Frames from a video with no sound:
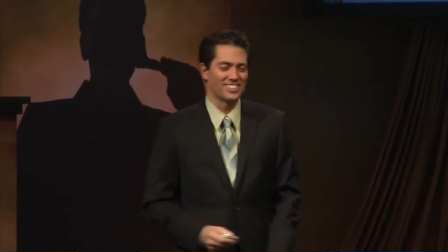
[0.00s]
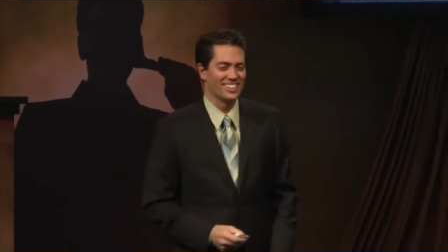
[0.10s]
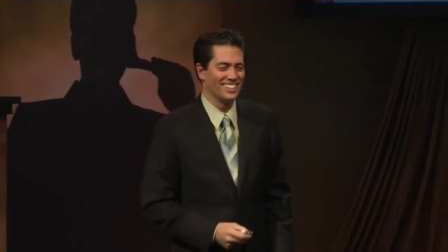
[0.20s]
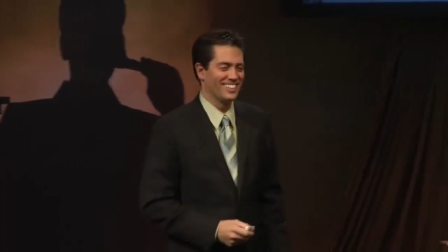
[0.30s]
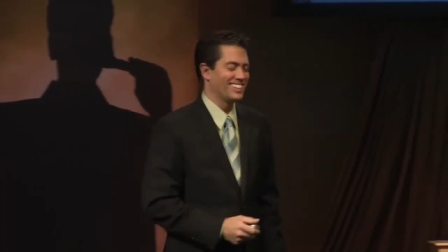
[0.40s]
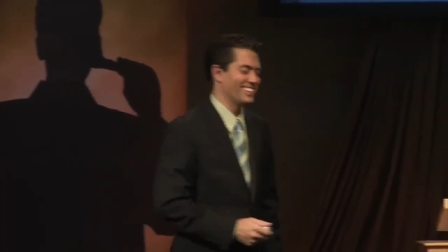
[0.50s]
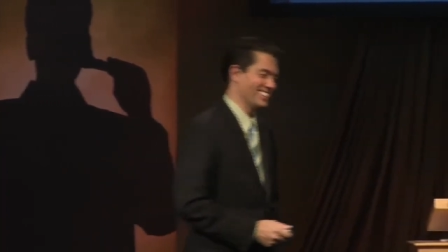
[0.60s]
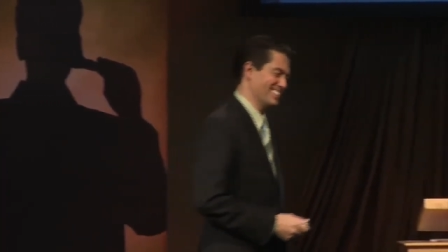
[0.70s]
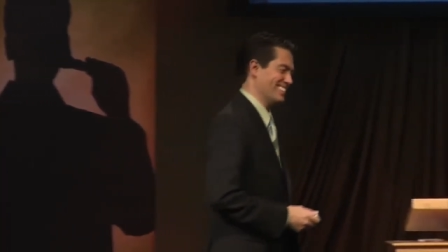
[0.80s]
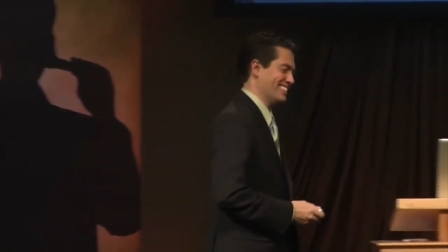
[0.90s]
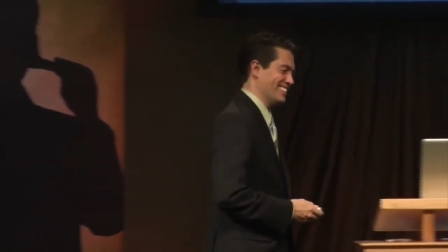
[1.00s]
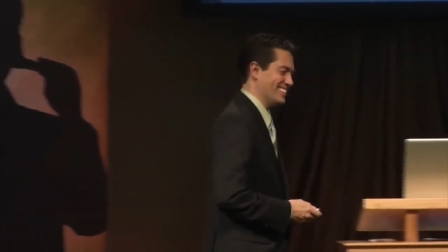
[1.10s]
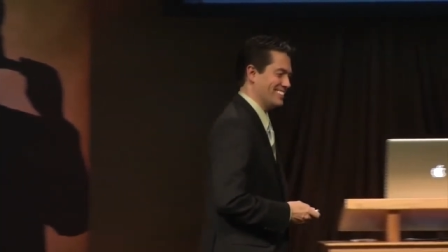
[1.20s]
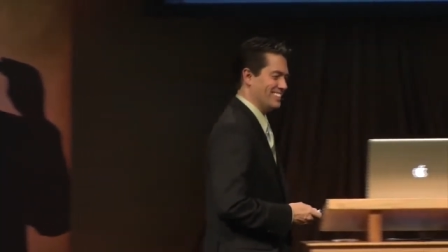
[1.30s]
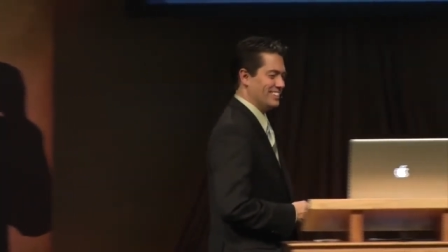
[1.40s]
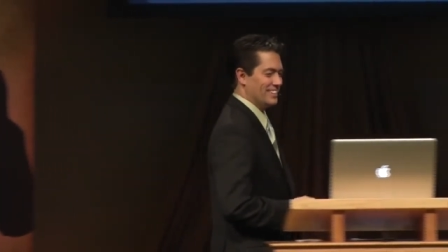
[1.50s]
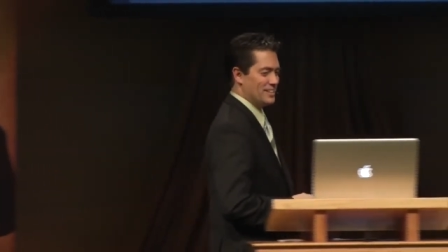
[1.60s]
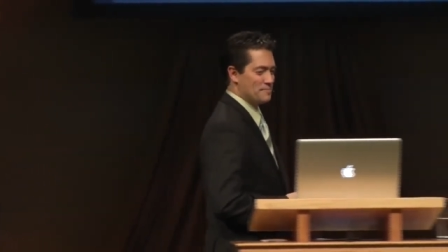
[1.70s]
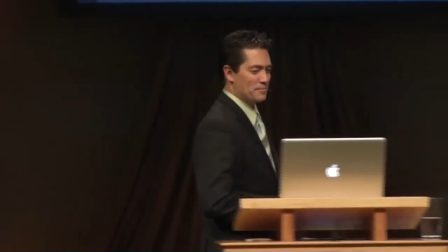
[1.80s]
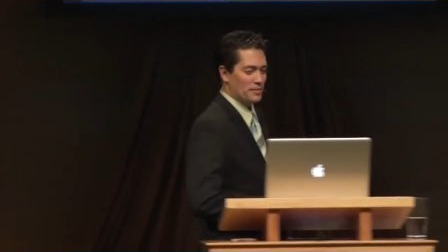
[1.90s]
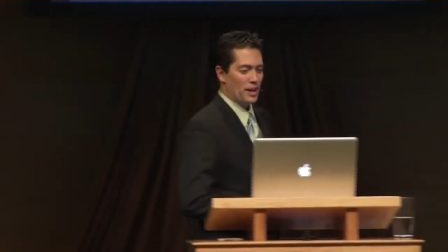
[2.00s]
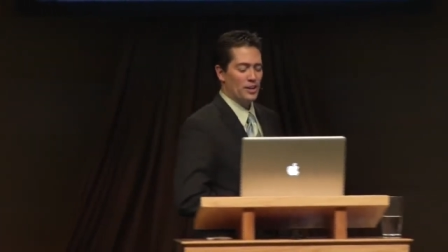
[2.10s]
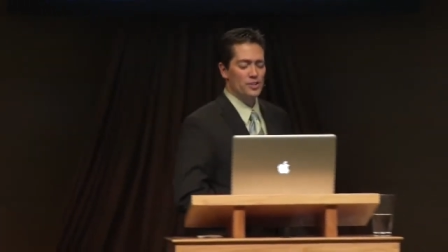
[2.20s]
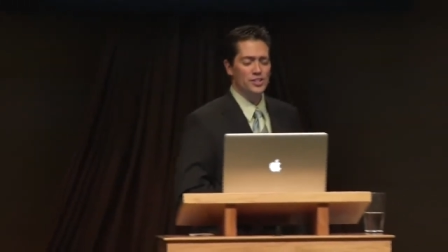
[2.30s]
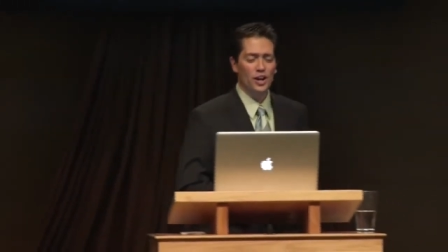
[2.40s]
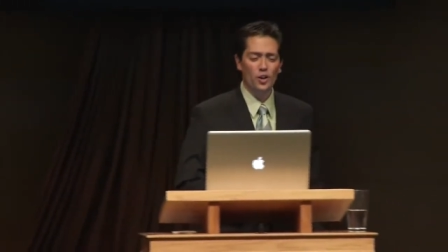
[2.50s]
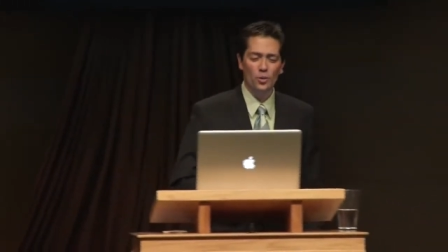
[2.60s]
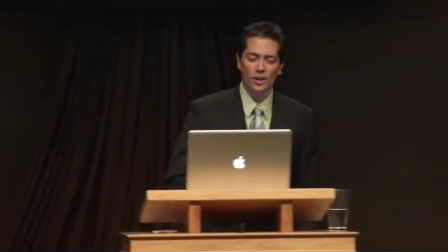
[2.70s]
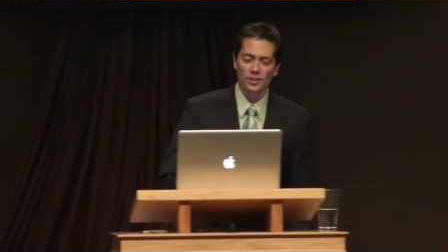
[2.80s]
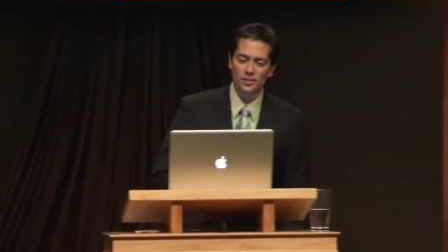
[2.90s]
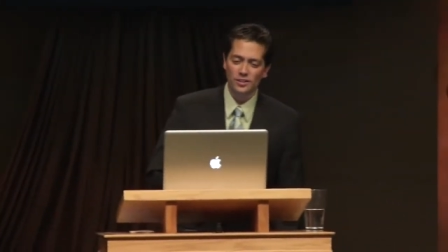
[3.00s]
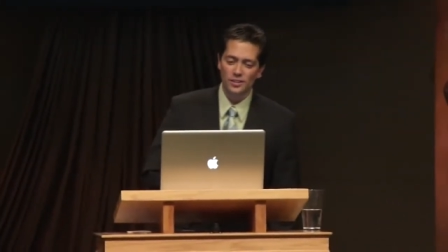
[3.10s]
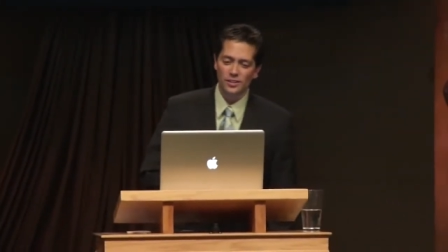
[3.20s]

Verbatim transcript: Just kidding. now, here's the other one